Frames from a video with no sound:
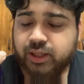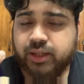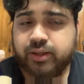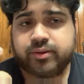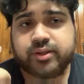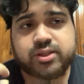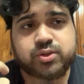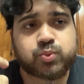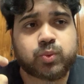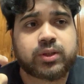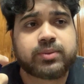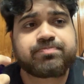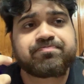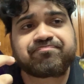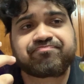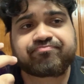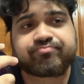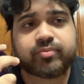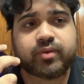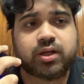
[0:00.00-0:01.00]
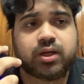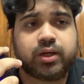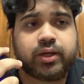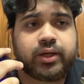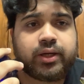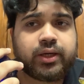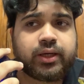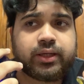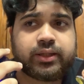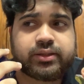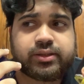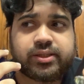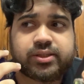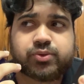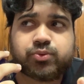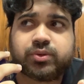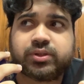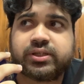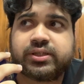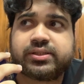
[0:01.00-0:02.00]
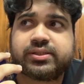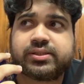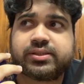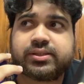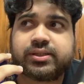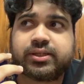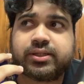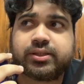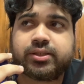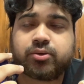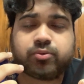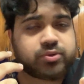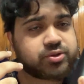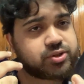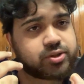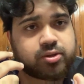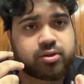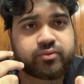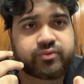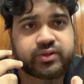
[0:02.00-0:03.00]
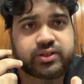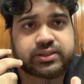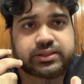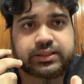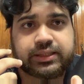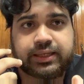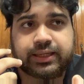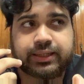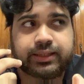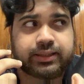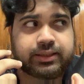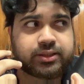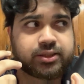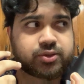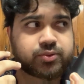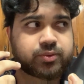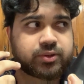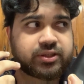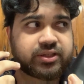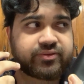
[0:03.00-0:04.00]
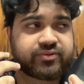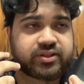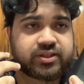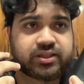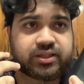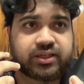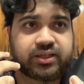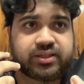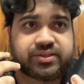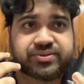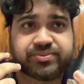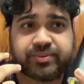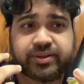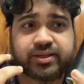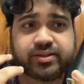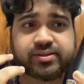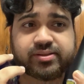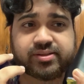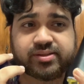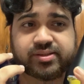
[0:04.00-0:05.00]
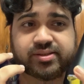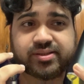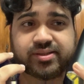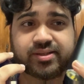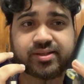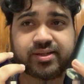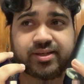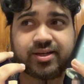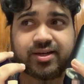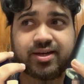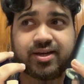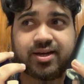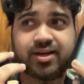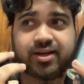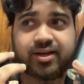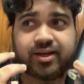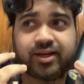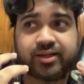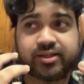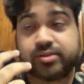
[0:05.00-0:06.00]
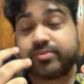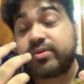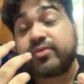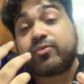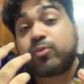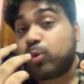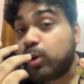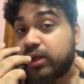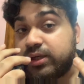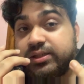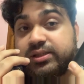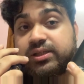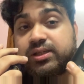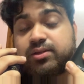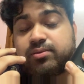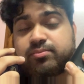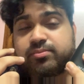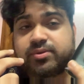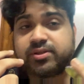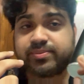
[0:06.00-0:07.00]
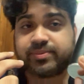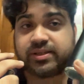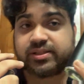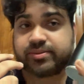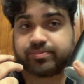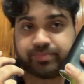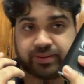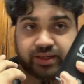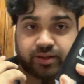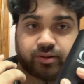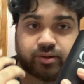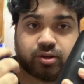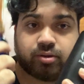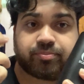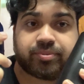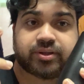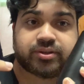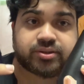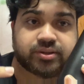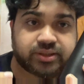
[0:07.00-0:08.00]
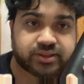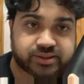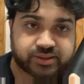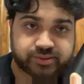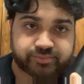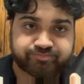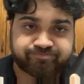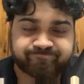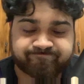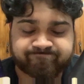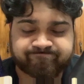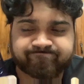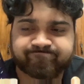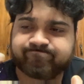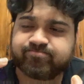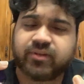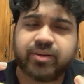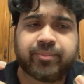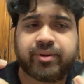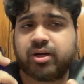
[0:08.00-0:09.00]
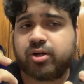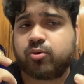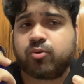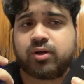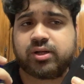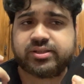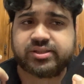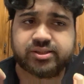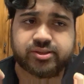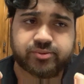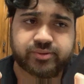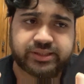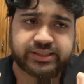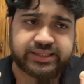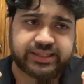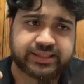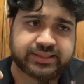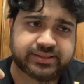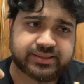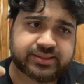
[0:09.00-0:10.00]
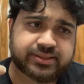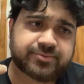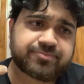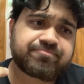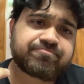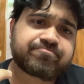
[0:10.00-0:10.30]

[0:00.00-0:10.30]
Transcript: this one is the original, obviously, and this one definitely smells, in terms of quality, smells better compared to this. Better quality ingredients.